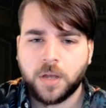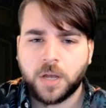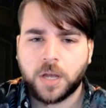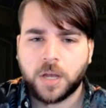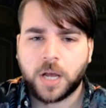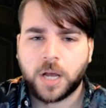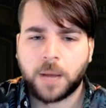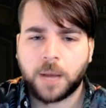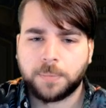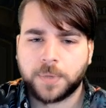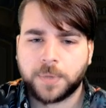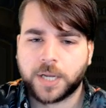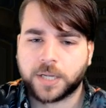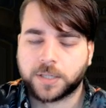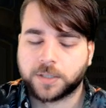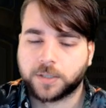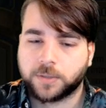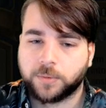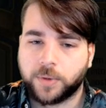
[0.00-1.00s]
Up
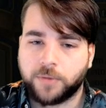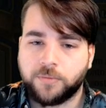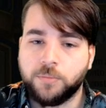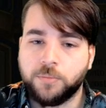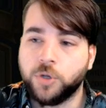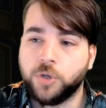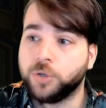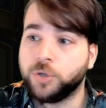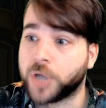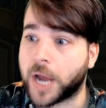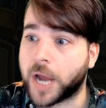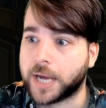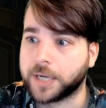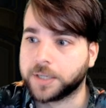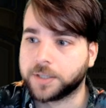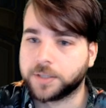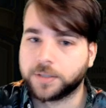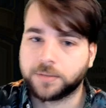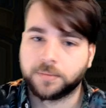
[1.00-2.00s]
next, we have
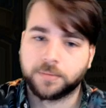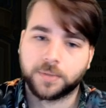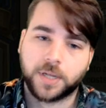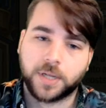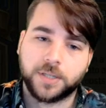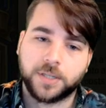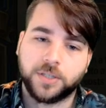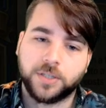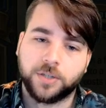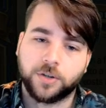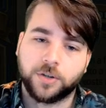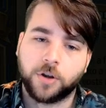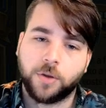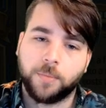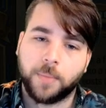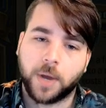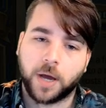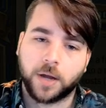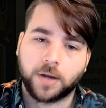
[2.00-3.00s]
Mutate, with a 0
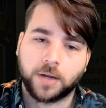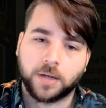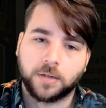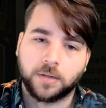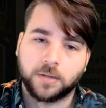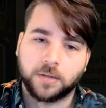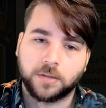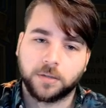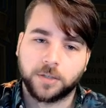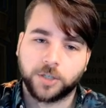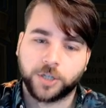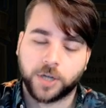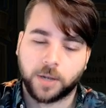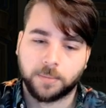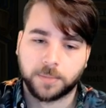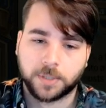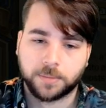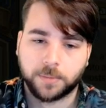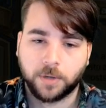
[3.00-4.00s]
mana
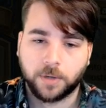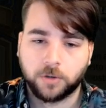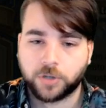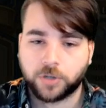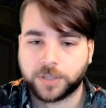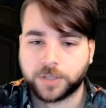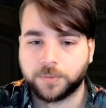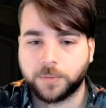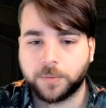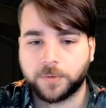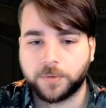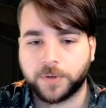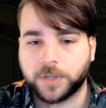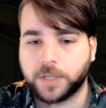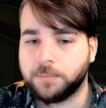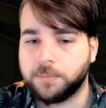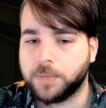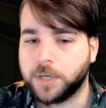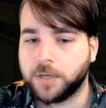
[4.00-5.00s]
Shaman spell. Transform a friendly
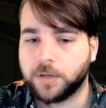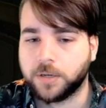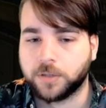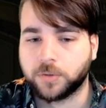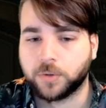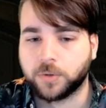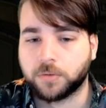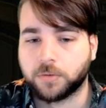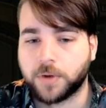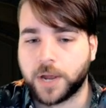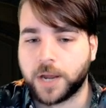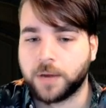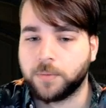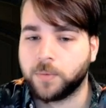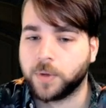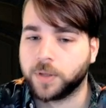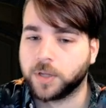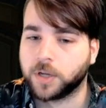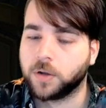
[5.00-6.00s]
minion into a random
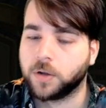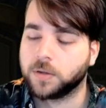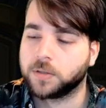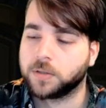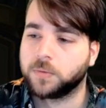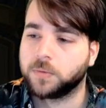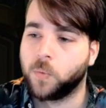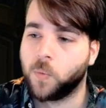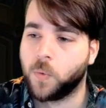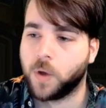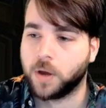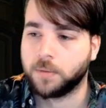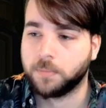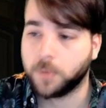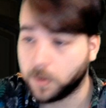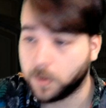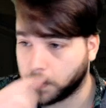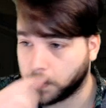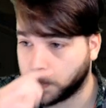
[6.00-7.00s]
one that costs 1
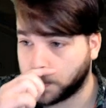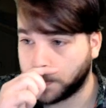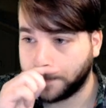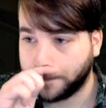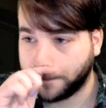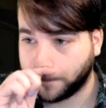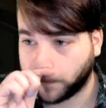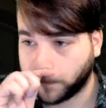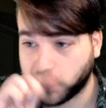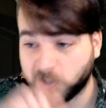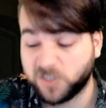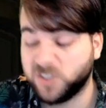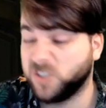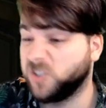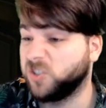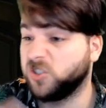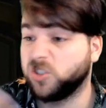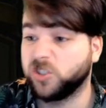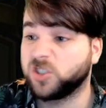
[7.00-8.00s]
more. So this
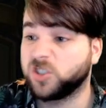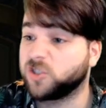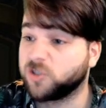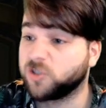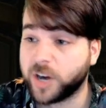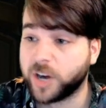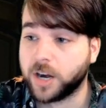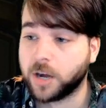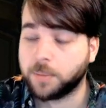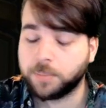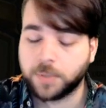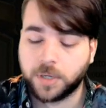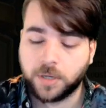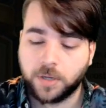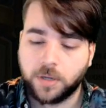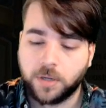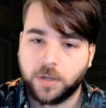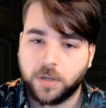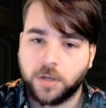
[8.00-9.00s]
is just straight up
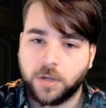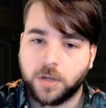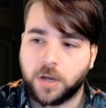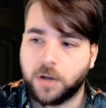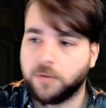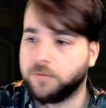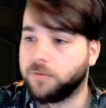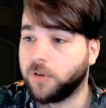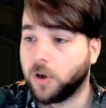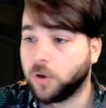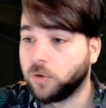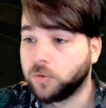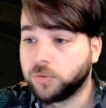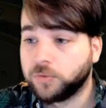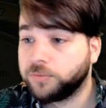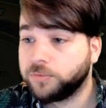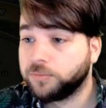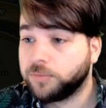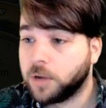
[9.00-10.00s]

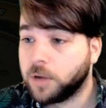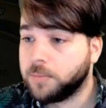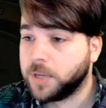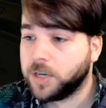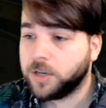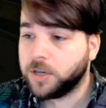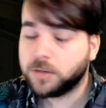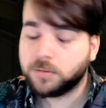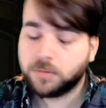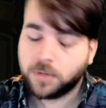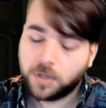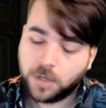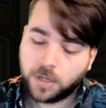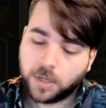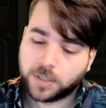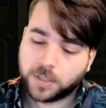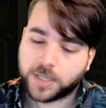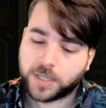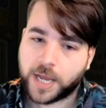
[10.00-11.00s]
evolve a minion.
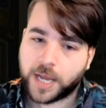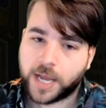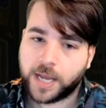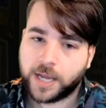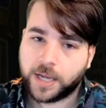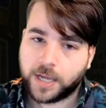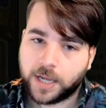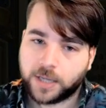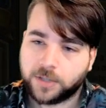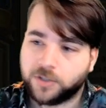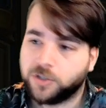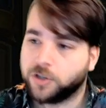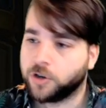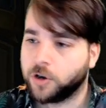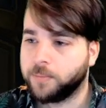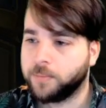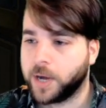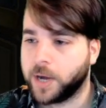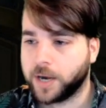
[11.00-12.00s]
It's a
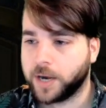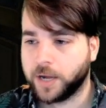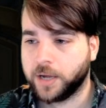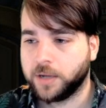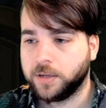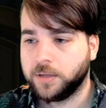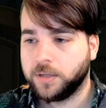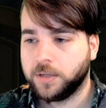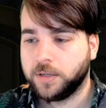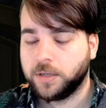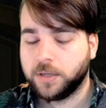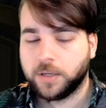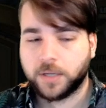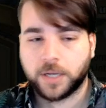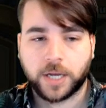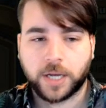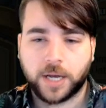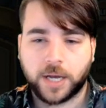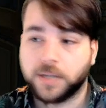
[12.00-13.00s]
0 mana
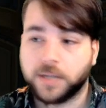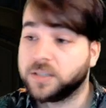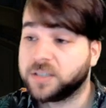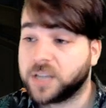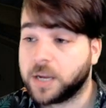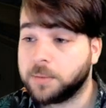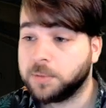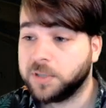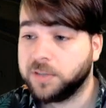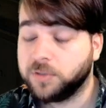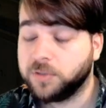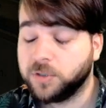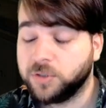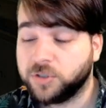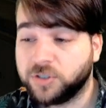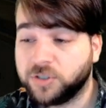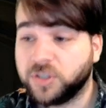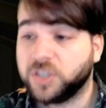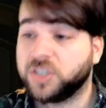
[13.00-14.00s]
unstable
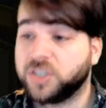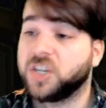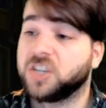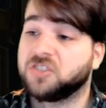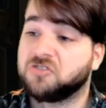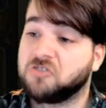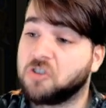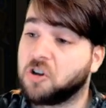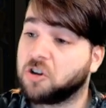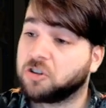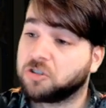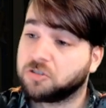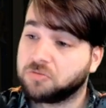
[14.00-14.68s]
evolution that does not